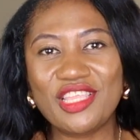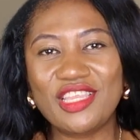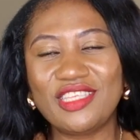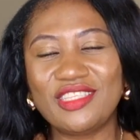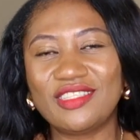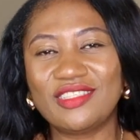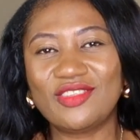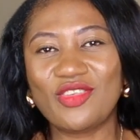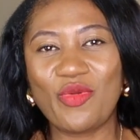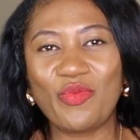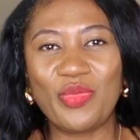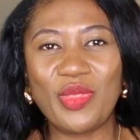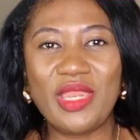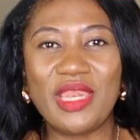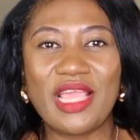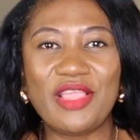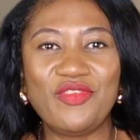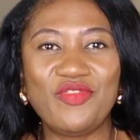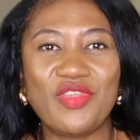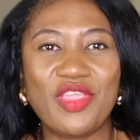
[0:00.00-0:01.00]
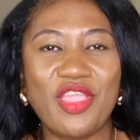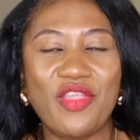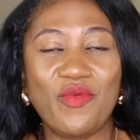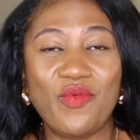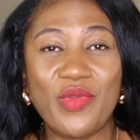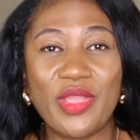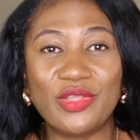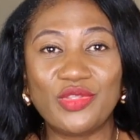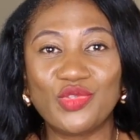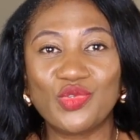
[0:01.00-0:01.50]
It is something that you
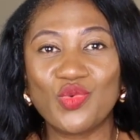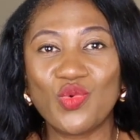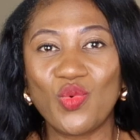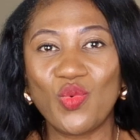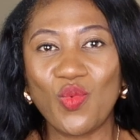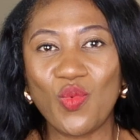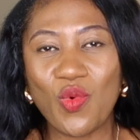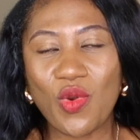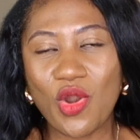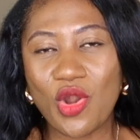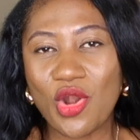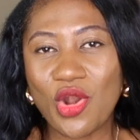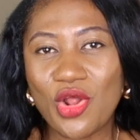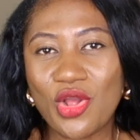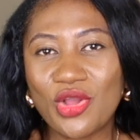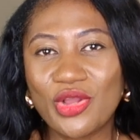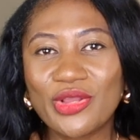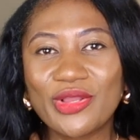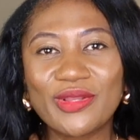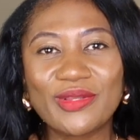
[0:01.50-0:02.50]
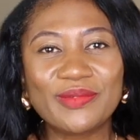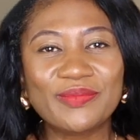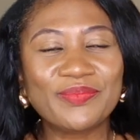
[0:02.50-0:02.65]
can wear to work,